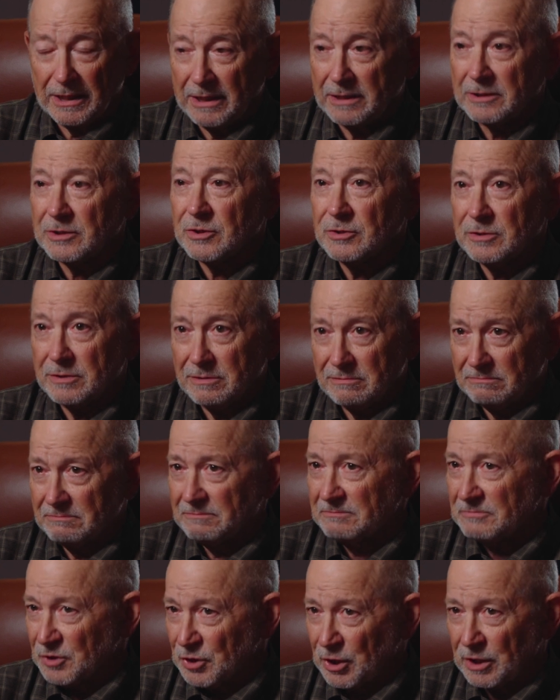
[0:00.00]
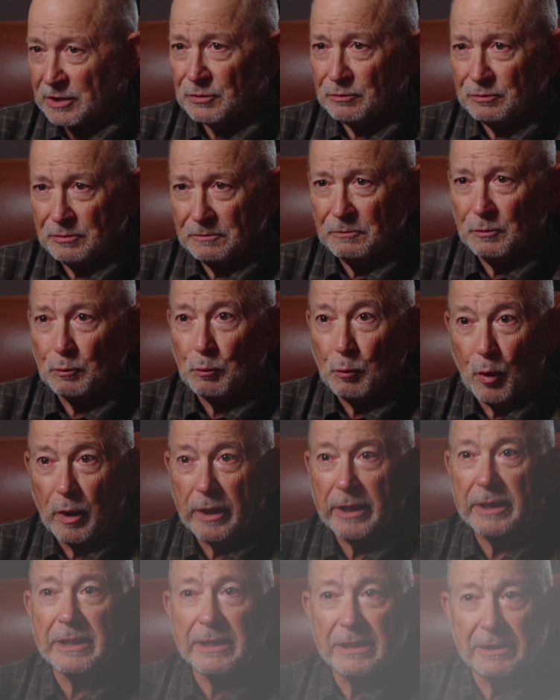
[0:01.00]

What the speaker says: it's just what it